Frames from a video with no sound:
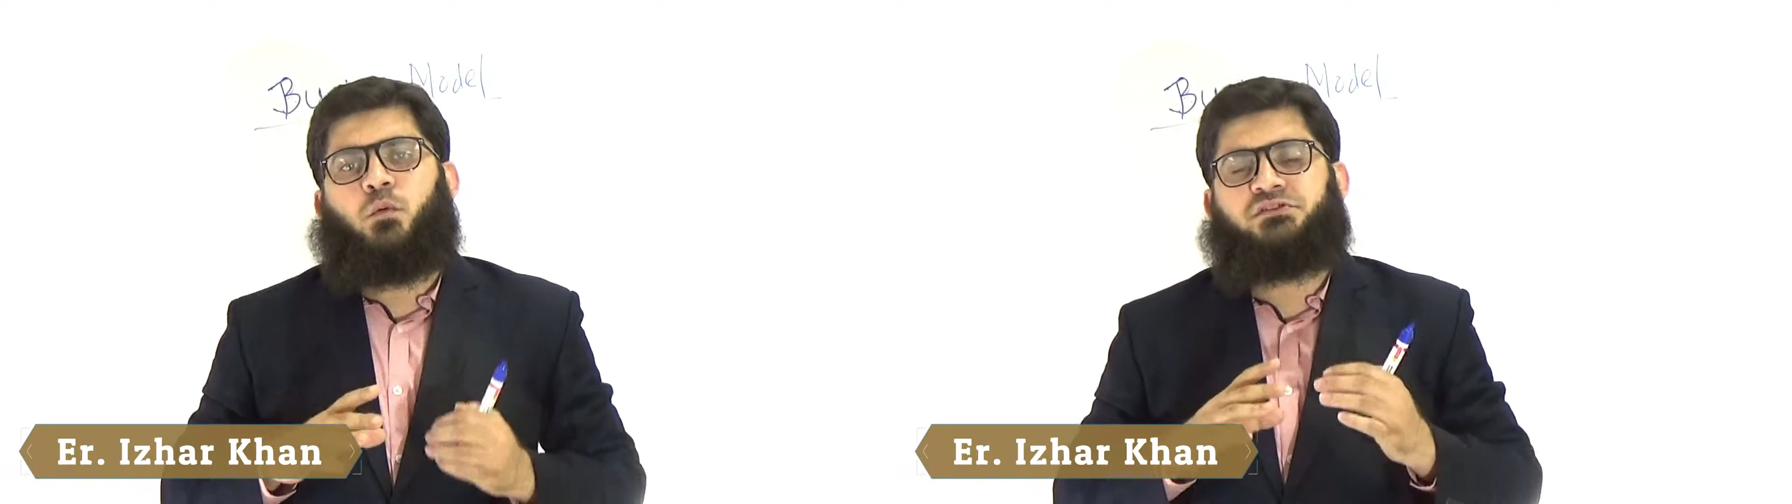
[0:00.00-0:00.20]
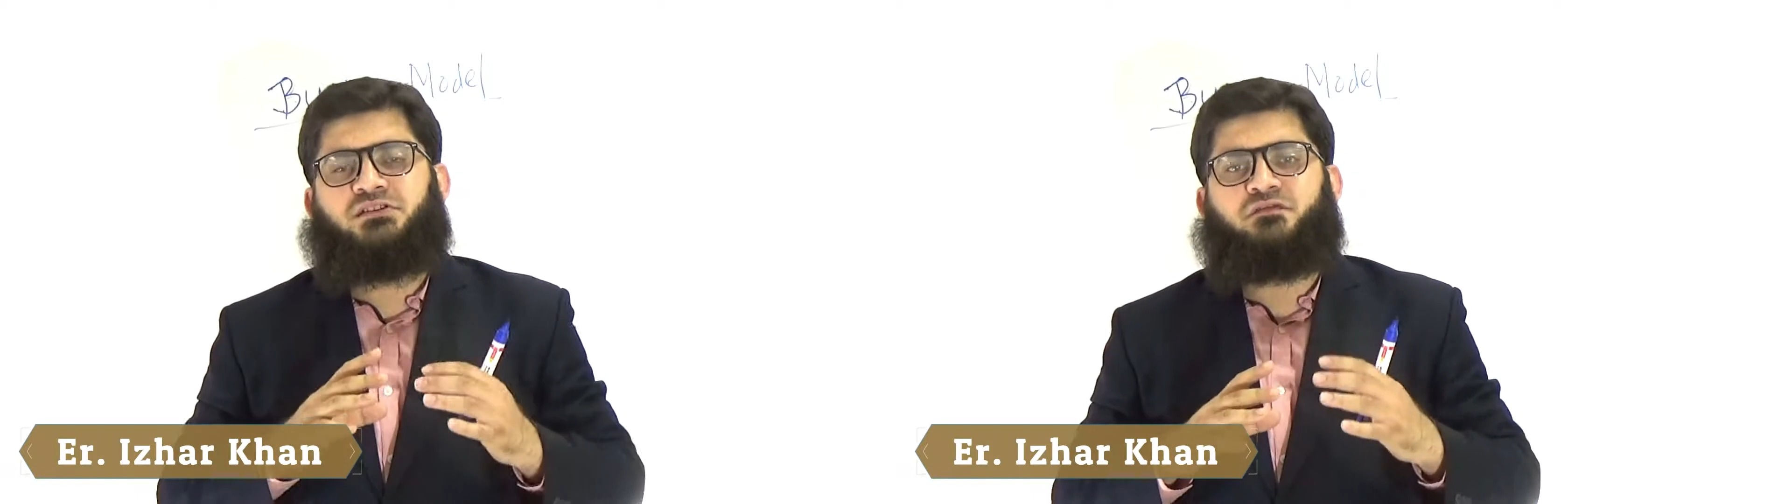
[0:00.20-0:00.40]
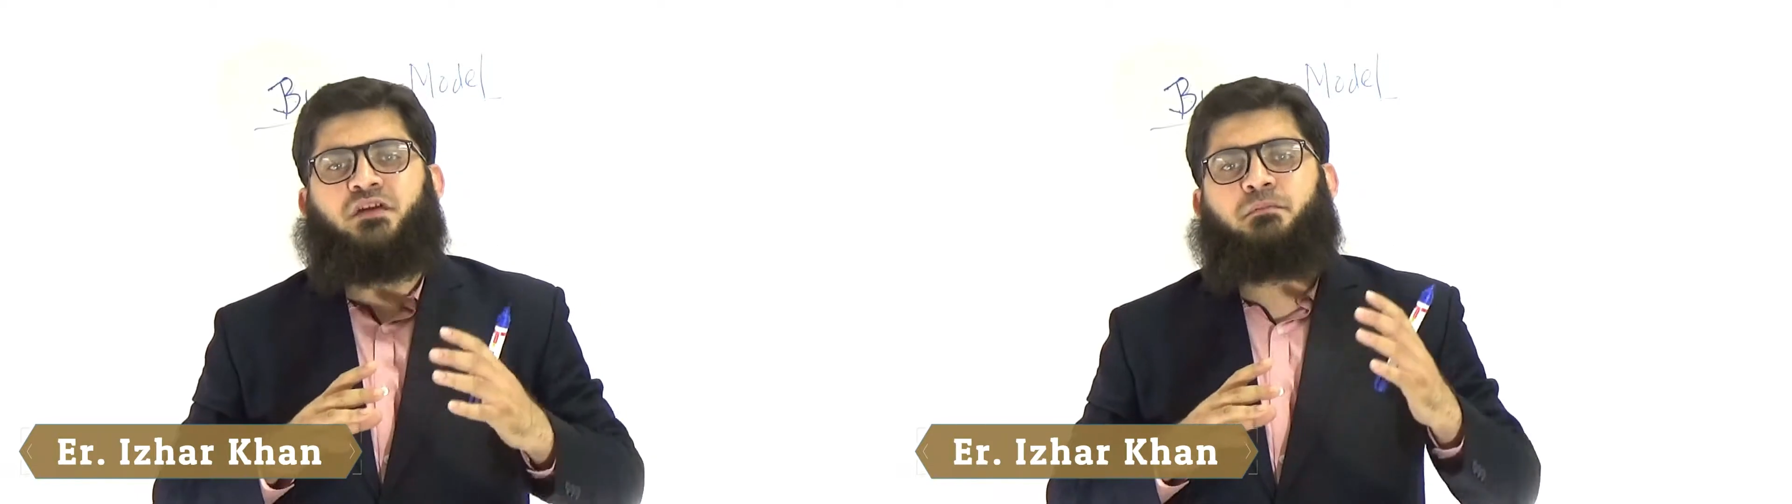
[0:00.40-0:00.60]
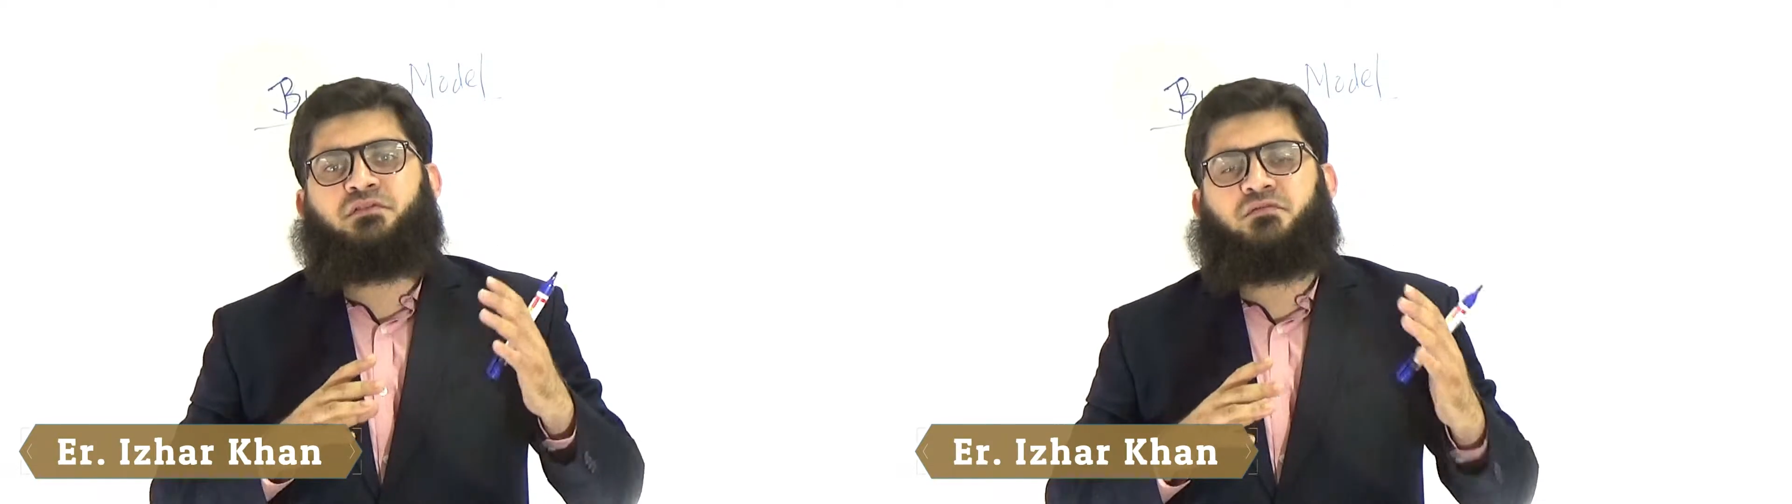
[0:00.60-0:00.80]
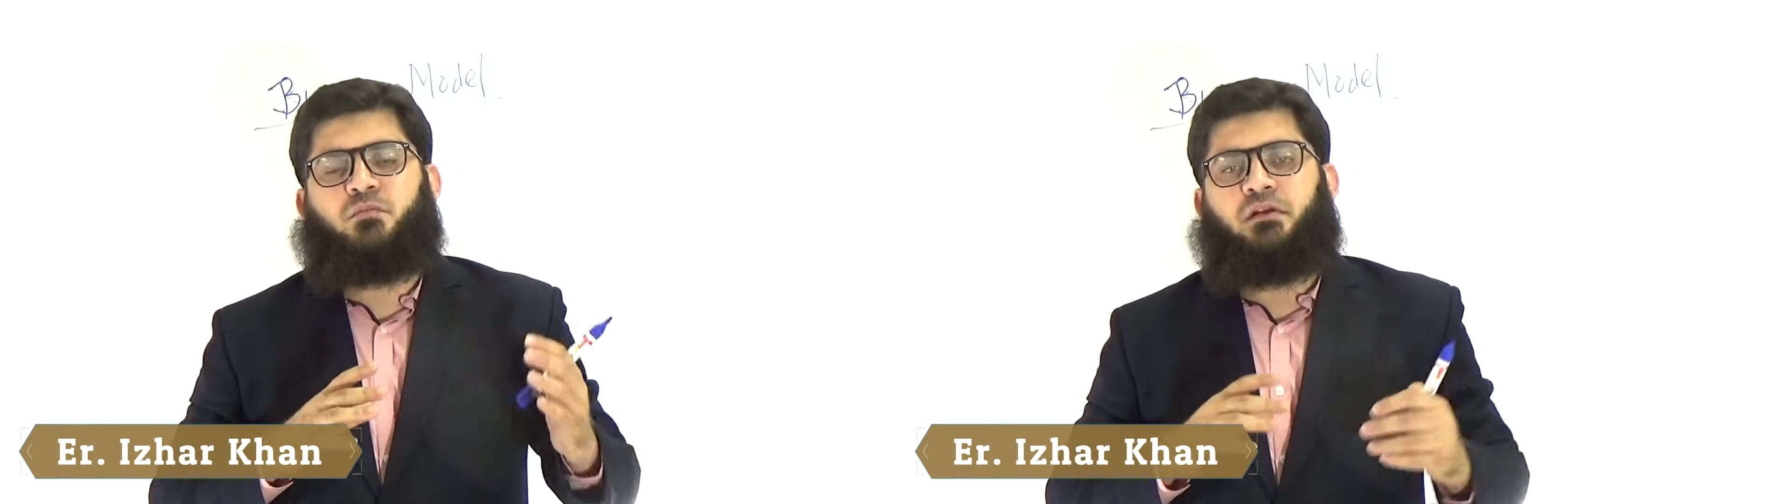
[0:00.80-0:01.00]
versus a weak
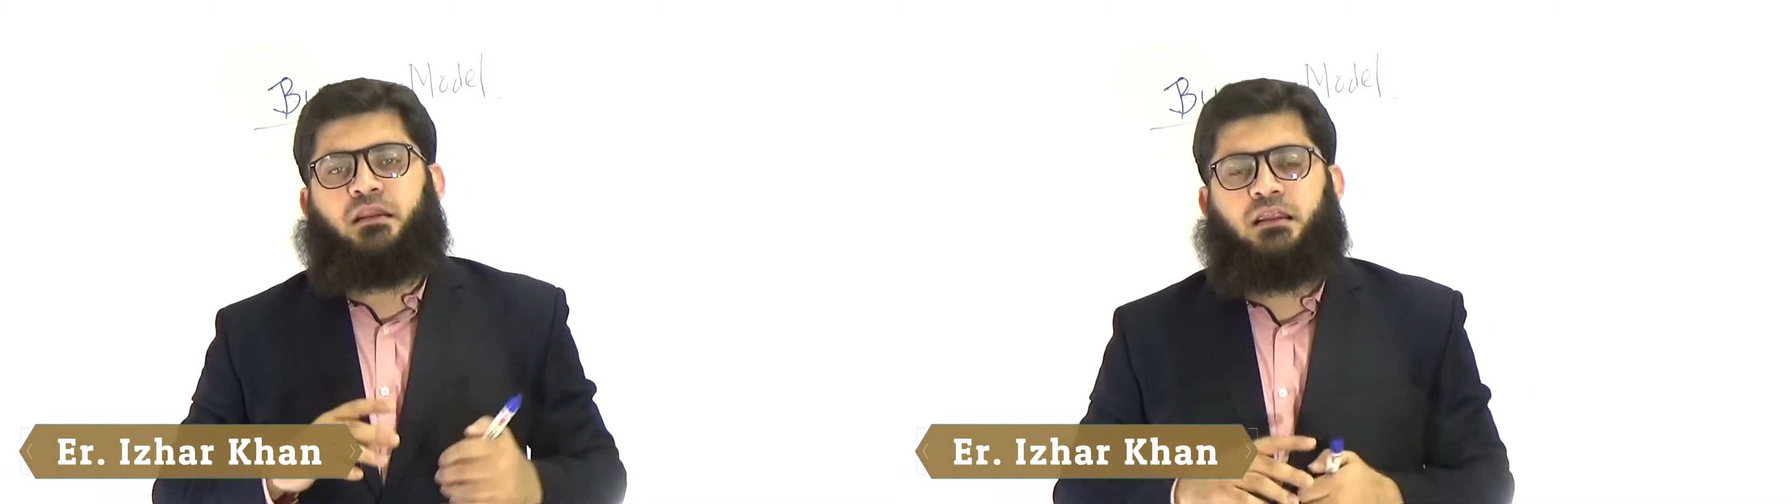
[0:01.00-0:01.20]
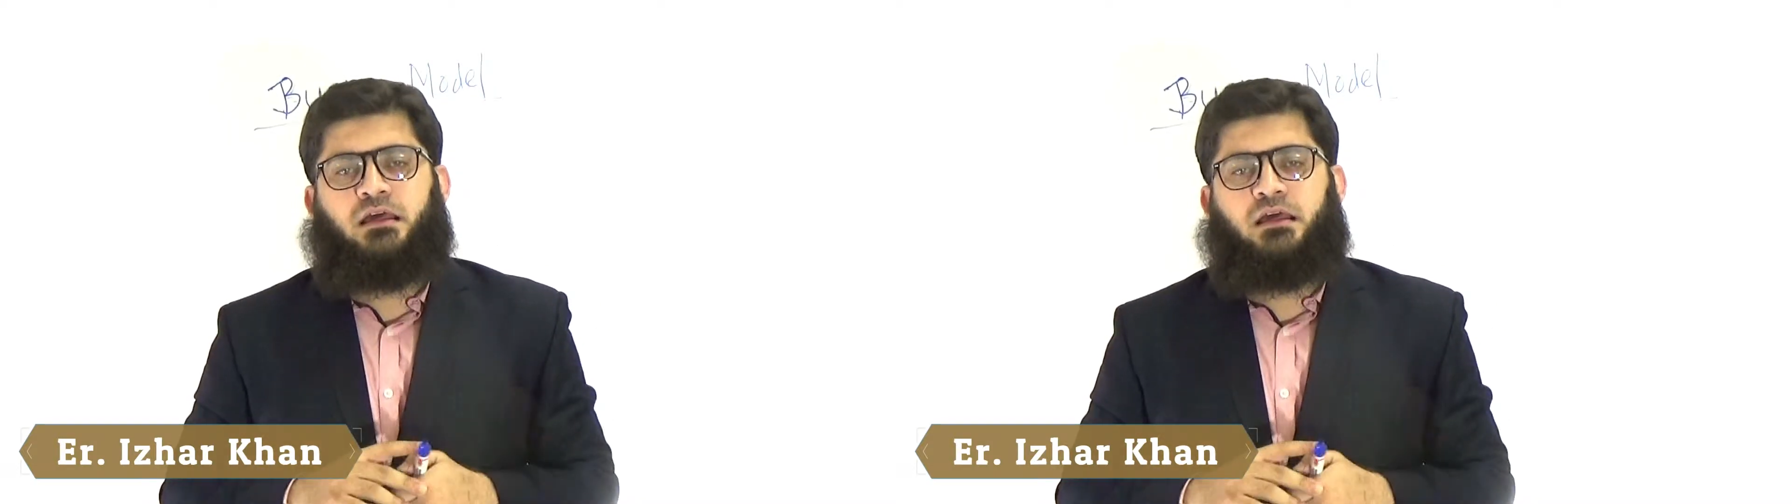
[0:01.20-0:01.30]
business model.